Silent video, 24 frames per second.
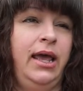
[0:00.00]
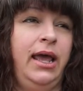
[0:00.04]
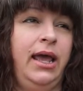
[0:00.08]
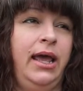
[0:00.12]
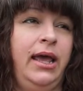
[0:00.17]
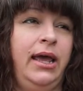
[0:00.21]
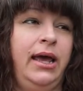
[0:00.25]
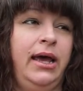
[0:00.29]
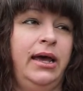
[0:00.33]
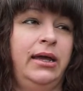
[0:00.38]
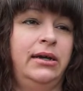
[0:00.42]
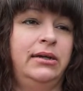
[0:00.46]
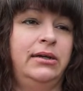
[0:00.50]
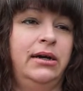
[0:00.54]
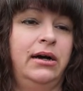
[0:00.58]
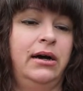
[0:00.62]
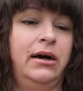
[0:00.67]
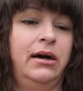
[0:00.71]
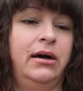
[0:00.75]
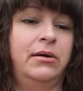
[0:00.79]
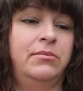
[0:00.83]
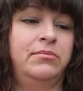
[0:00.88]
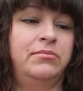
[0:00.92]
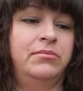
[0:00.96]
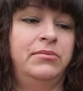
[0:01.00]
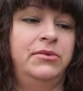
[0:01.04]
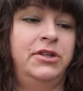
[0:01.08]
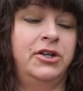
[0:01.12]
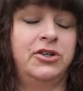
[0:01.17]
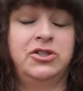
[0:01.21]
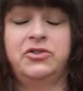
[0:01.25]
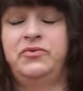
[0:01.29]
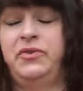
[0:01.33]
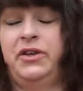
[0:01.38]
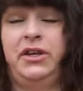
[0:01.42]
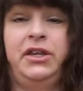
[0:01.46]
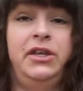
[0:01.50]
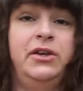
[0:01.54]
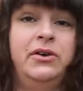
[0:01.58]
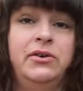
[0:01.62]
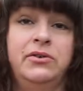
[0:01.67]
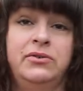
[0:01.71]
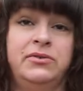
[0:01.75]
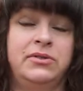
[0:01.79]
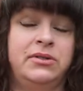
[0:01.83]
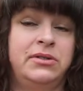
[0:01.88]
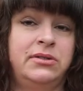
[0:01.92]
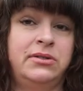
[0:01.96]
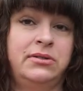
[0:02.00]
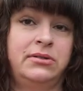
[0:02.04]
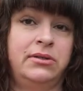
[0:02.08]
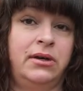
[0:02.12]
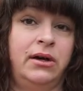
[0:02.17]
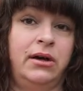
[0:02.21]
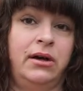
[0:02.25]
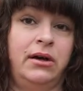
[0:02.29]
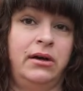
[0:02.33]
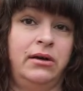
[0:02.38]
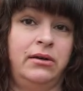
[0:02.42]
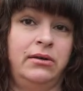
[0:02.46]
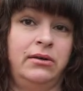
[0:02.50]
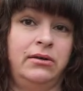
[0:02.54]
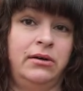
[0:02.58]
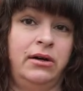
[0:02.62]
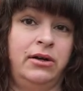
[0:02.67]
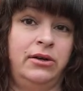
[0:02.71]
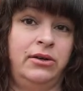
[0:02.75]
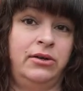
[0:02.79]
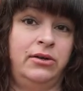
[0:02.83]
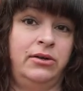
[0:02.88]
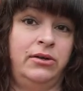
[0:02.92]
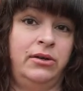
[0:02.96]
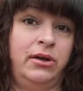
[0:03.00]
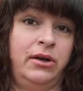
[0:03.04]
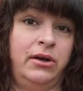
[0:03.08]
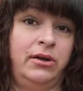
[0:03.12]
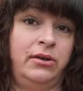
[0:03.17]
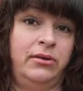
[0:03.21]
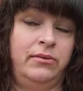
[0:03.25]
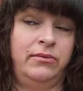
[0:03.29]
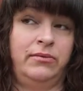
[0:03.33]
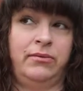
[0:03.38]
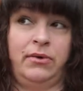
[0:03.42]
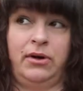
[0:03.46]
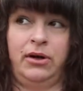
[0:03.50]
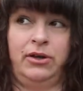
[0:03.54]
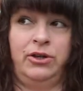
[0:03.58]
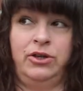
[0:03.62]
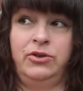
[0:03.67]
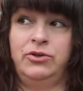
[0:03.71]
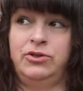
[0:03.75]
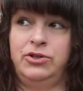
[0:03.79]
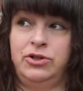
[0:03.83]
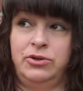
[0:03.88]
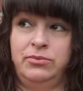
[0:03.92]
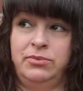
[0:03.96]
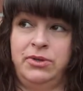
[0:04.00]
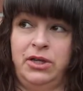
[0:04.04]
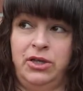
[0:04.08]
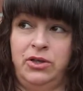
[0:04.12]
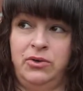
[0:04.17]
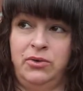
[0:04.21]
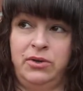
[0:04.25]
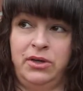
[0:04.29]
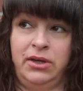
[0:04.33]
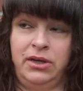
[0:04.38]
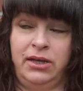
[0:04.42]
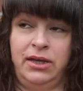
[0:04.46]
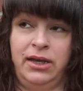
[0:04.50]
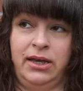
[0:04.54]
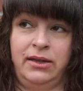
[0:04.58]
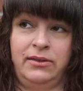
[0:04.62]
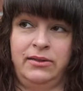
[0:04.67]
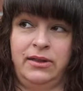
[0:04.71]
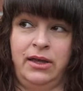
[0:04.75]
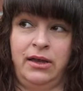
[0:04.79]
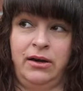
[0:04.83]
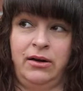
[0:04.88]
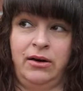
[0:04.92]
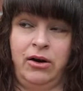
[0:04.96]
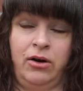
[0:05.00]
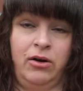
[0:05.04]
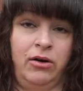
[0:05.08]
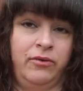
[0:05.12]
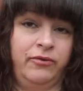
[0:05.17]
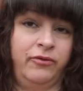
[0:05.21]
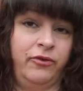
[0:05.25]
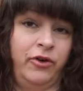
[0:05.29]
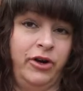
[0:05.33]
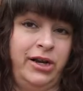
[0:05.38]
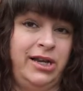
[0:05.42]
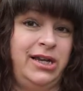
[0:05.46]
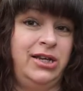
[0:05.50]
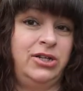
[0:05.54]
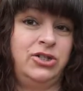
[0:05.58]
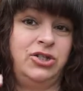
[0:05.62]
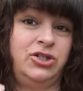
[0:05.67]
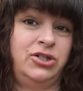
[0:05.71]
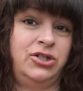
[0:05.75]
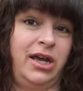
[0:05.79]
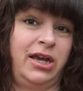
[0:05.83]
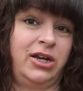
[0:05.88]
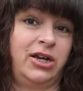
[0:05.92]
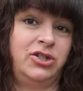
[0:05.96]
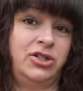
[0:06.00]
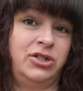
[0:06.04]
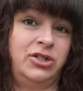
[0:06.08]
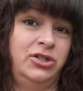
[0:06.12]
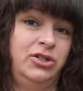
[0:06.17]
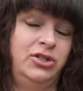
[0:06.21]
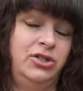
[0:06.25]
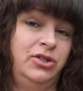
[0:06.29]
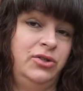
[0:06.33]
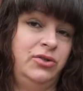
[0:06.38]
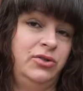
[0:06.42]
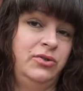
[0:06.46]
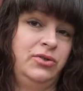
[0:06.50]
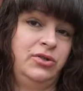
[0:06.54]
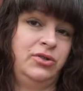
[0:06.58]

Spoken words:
and there's videos on YouTube that you can get that are for each section too.